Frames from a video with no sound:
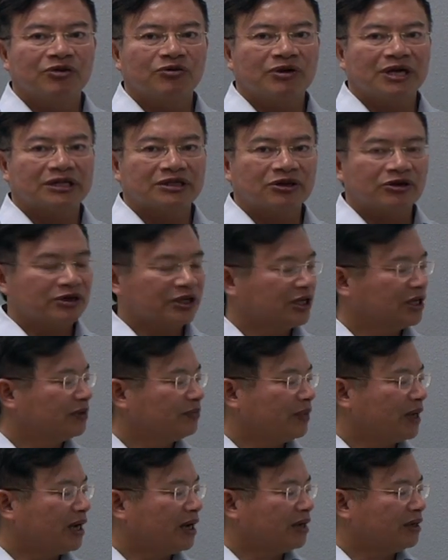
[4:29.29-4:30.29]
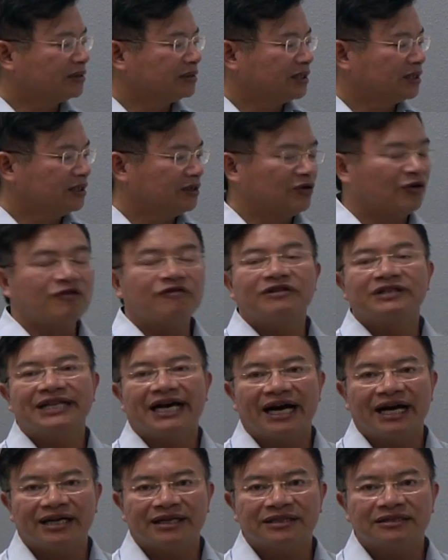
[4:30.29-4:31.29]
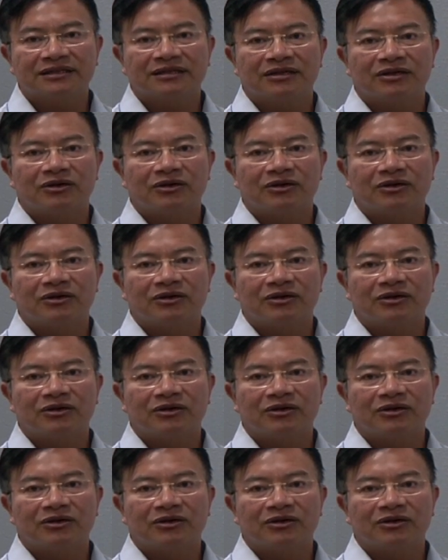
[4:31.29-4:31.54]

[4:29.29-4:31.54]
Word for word: we are talking about uh, overnight